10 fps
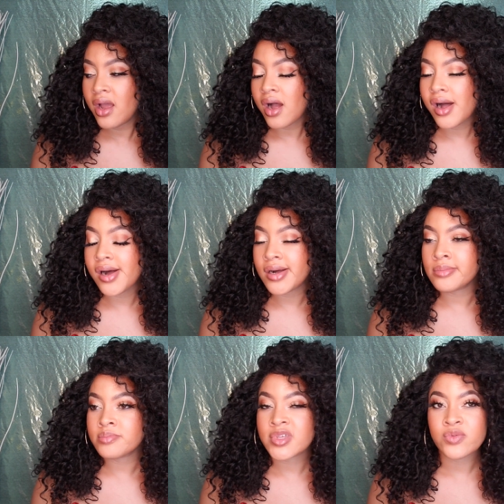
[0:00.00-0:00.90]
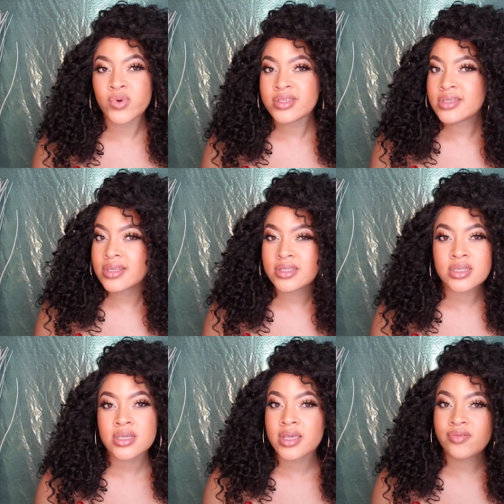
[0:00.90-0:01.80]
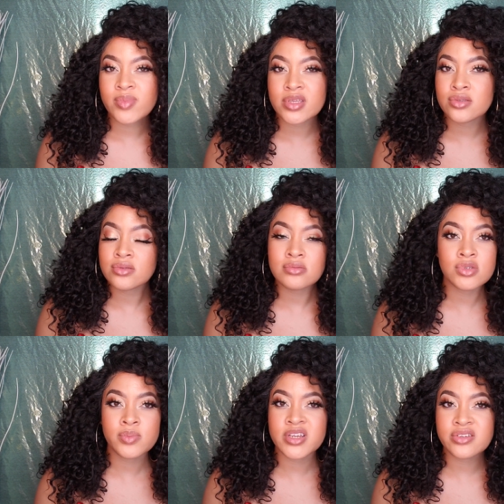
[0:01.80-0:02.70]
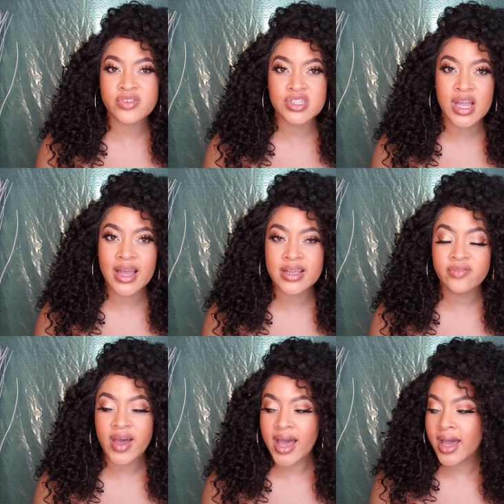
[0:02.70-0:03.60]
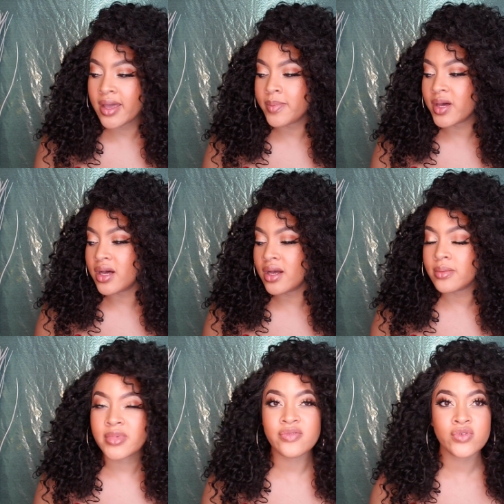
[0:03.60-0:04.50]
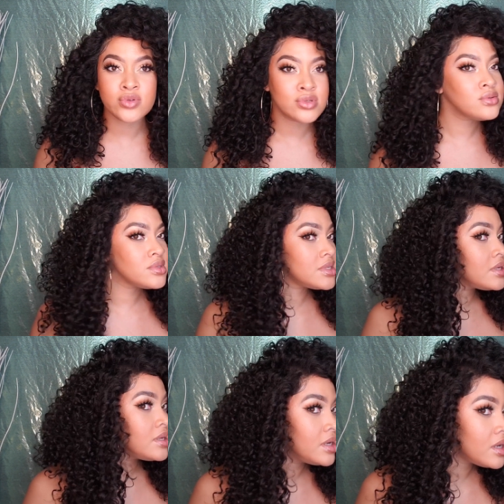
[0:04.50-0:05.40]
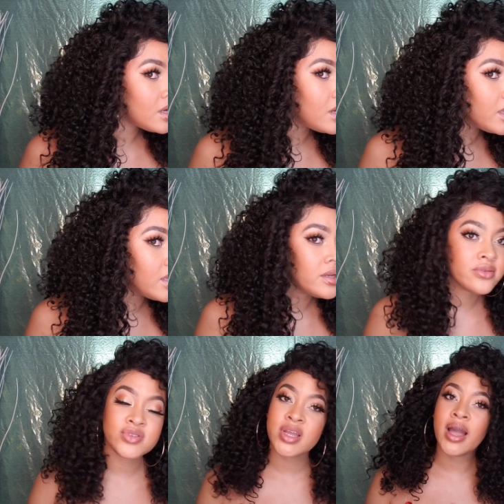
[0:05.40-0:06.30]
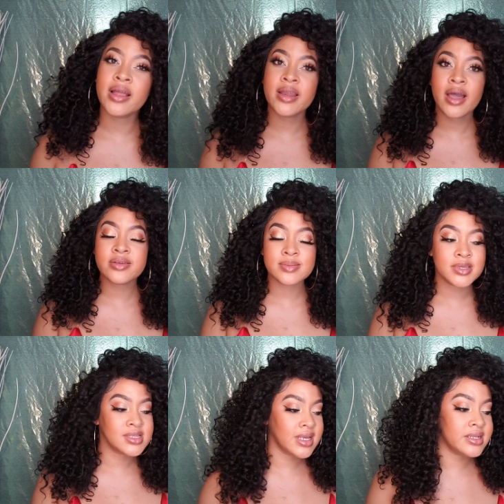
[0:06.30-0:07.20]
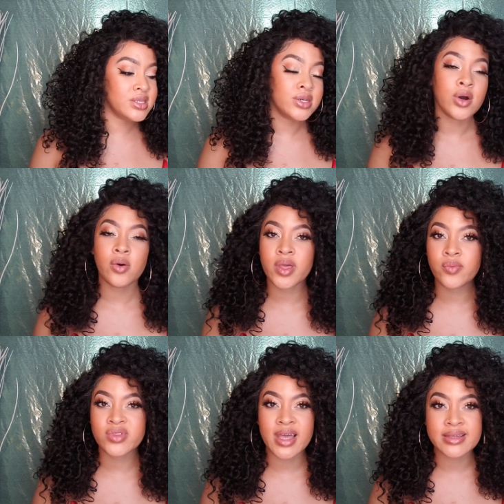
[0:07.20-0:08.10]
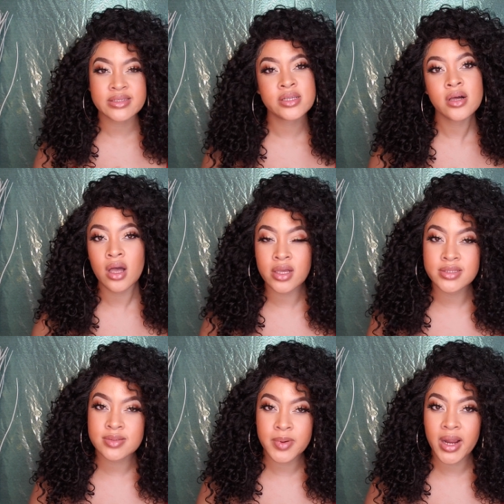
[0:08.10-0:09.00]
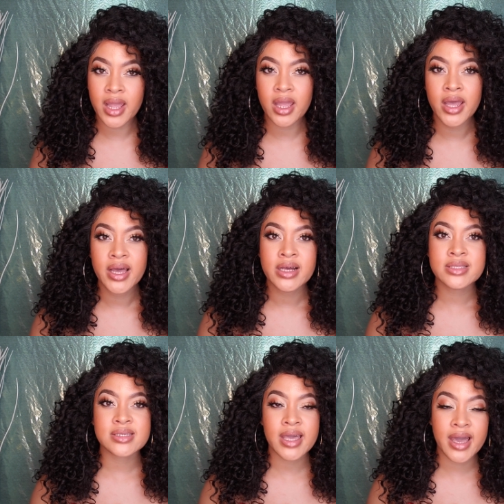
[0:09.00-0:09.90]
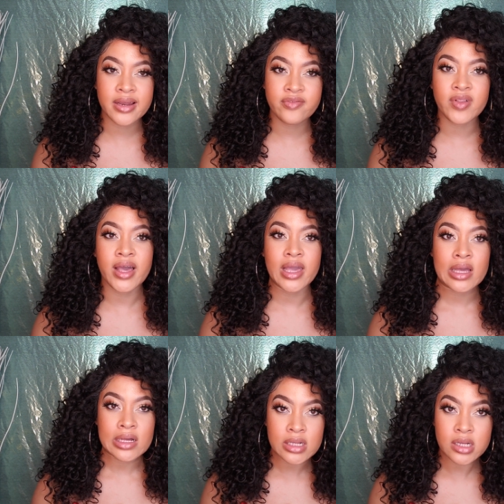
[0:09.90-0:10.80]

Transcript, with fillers: um, it wasn't, it didn't give me too much of a shiny vibe. Um, if you do see a hint of shine now, it's because I did go in with that silicone spray to kind of like